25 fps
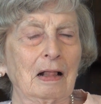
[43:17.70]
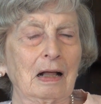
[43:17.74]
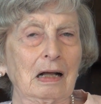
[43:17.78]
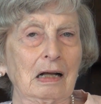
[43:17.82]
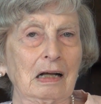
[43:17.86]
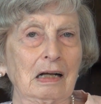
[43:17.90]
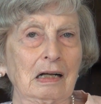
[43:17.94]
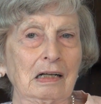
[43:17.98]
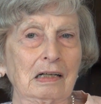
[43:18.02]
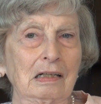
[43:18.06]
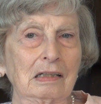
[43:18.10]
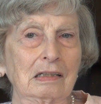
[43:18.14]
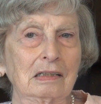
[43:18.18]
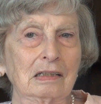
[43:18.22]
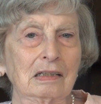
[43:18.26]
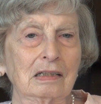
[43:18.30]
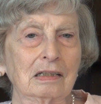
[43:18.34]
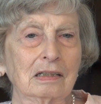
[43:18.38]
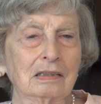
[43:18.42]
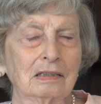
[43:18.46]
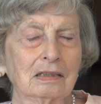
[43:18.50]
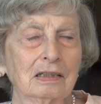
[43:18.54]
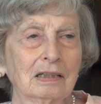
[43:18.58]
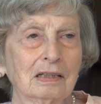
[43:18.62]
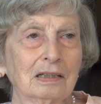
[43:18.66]
and
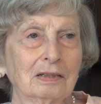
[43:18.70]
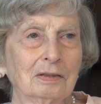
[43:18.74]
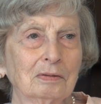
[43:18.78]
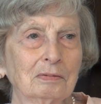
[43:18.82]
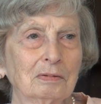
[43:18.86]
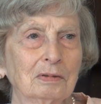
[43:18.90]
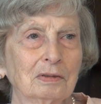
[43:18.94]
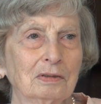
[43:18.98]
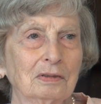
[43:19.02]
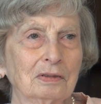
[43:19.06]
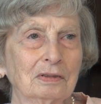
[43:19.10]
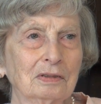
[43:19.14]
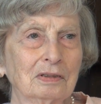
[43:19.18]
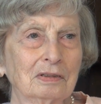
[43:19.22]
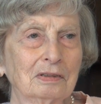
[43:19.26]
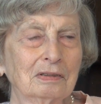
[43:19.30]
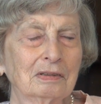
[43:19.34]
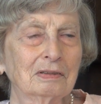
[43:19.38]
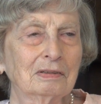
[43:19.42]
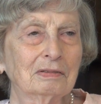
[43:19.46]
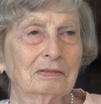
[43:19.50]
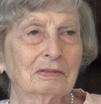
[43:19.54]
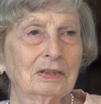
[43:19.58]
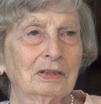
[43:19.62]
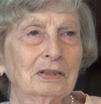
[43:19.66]
then I was
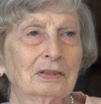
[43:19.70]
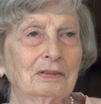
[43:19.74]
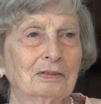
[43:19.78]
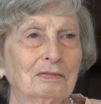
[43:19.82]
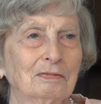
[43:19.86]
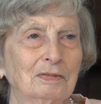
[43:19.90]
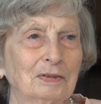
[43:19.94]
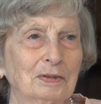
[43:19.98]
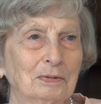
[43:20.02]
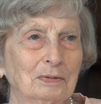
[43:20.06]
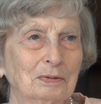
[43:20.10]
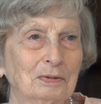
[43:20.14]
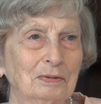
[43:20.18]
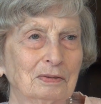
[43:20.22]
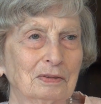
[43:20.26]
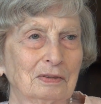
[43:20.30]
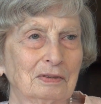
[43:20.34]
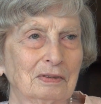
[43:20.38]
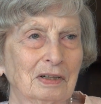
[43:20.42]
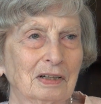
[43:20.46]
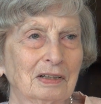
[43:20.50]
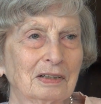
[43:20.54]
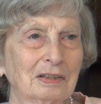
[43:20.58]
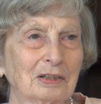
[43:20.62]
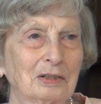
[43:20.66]
interviewed
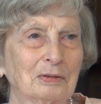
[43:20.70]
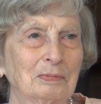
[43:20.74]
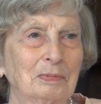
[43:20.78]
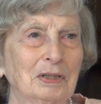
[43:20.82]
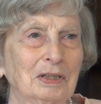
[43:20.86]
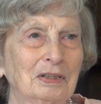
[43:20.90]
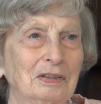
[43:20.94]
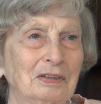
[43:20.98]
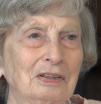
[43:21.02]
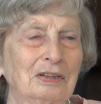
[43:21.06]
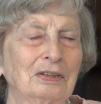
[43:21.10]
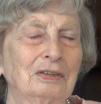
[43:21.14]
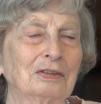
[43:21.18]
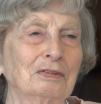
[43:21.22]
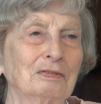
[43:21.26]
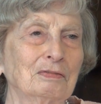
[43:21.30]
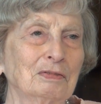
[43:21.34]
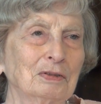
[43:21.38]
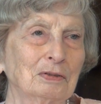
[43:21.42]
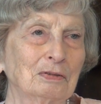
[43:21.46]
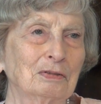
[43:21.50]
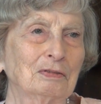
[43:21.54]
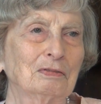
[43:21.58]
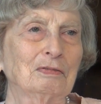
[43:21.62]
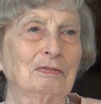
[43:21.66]
on the committee that
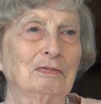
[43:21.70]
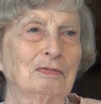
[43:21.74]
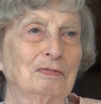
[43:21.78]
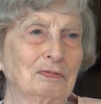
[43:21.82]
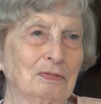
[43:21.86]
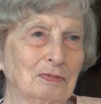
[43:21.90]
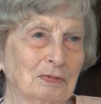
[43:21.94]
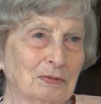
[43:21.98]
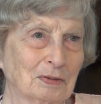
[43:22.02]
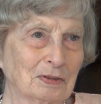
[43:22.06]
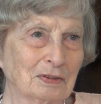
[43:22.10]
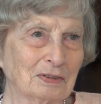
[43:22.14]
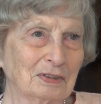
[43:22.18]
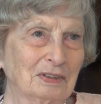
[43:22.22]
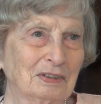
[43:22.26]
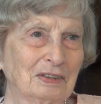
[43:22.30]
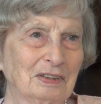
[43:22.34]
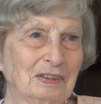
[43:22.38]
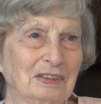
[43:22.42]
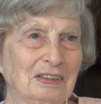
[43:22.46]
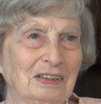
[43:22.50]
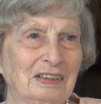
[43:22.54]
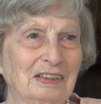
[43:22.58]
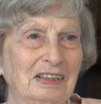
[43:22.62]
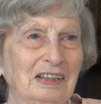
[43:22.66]
interviewed for
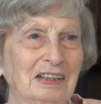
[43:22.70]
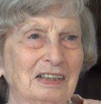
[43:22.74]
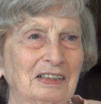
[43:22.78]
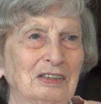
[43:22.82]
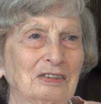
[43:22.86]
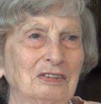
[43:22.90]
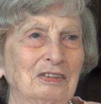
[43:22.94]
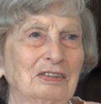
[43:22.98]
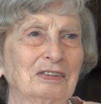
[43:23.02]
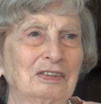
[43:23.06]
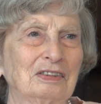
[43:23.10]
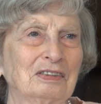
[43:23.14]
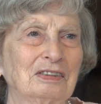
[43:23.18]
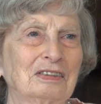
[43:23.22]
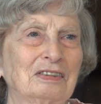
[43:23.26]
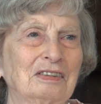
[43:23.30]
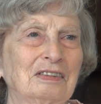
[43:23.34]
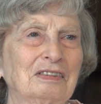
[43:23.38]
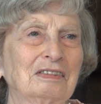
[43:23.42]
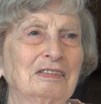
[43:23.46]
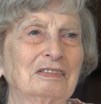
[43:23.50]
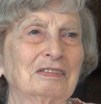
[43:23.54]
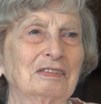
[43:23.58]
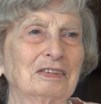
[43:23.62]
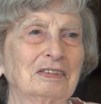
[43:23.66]
the next
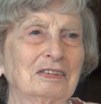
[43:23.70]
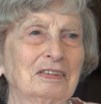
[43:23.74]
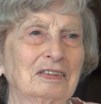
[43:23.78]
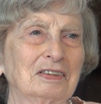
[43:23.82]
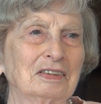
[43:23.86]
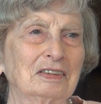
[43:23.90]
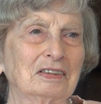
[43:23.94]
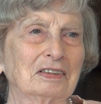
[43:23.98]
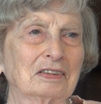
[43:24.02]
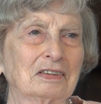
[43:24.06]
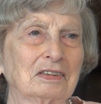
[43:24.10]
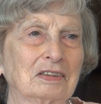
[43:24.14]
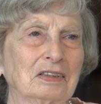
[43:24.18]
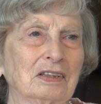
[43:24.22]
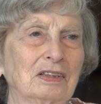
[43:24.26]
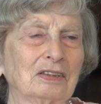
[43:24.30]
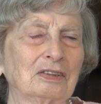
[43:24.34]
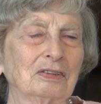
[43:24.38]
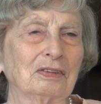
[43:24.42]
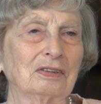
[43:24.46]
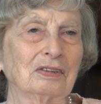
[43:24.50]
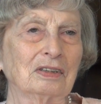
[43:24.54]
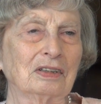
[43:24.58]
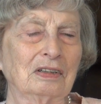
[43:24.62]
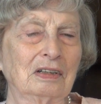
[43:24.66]

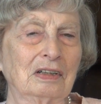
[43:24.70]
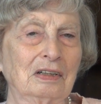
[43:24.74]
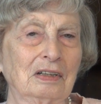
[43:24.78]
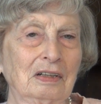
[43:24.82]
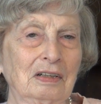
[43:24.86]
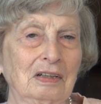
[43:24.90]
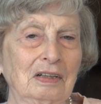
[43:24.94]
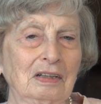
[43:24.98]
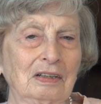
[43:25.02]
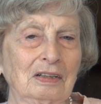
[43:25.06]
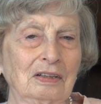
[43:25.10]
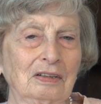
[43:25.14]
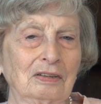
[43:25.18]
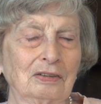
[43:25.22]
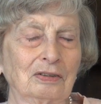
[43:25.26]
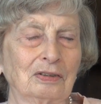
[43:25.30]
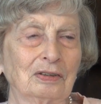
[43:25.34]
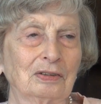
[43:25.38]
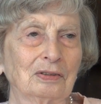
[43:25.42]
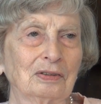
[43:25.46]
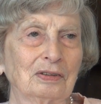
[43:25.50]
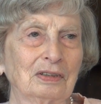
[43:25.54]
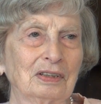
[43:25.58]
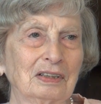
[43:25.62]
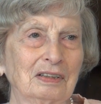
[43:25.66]
successor, mm -hmm.
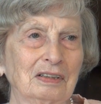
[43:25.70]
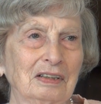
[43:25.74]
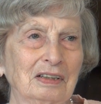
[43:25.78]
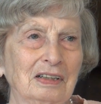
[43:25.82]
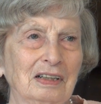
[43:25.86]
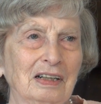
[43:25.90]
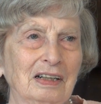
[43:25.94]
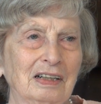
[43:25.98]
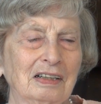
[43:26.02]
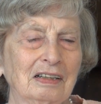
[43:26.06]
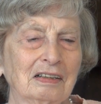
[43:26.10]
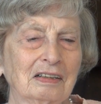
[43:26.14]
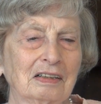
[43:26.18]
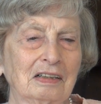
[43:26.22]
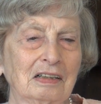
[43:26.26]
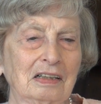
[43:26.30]
so that I